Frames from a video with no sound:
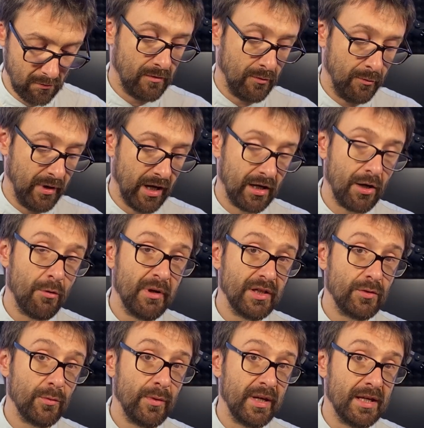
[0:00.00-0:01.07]
We are going
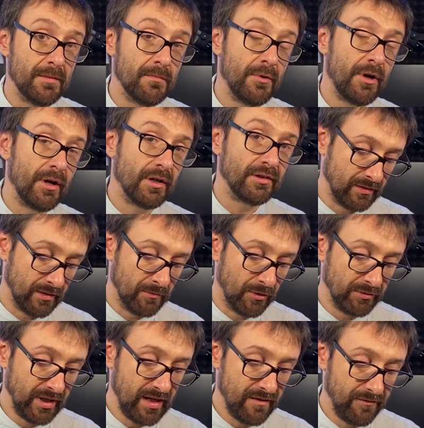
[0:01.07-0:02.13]
to invert the
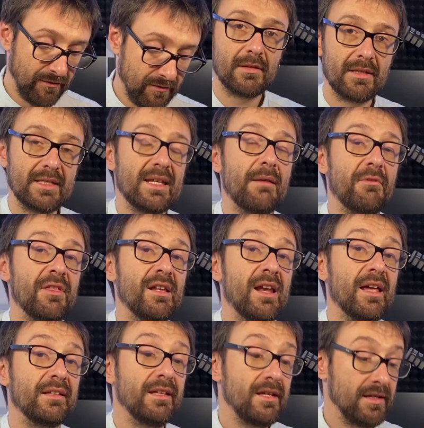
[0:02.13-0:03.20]
motif, something
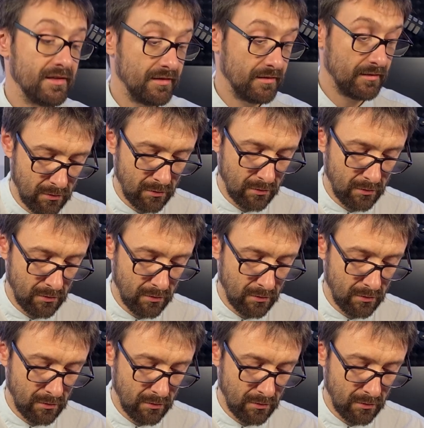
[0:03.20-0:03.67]
like this.